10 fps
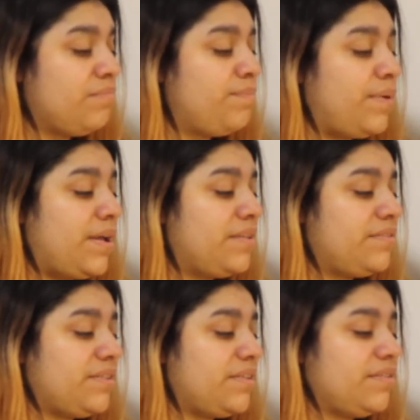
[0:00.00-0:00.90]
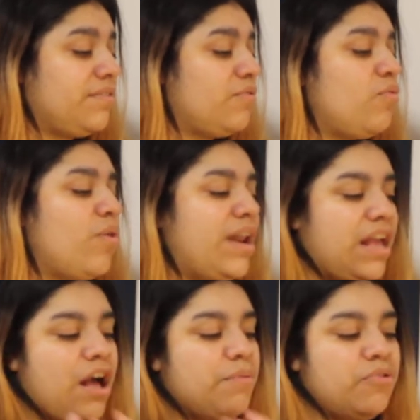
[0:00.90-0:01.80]
But when it
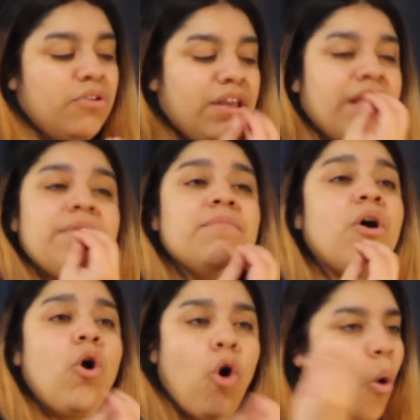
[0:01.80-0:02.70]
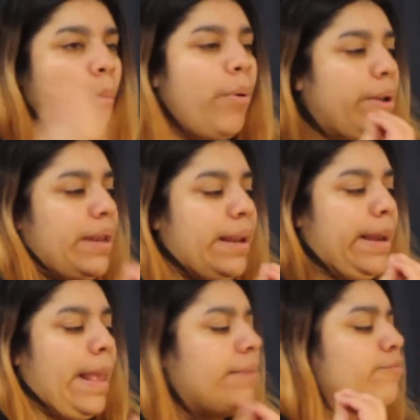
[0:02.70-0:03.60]
comes to him opening
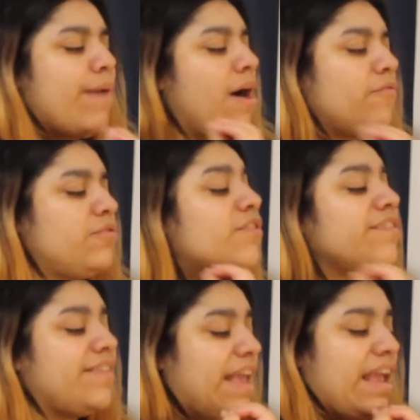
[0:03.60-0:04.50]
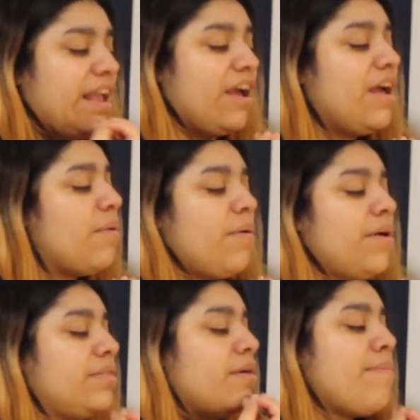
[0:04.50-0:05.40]
his mouth to sing,
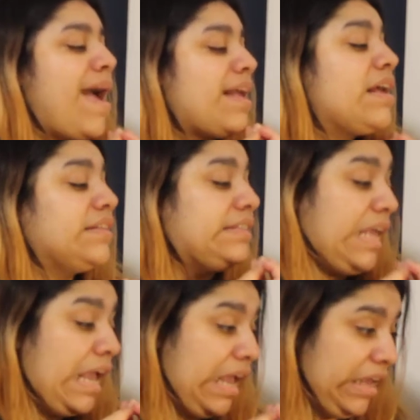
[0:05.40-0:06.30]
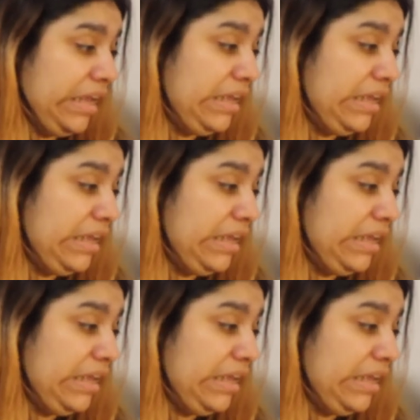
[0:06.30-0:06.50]
the man can sing.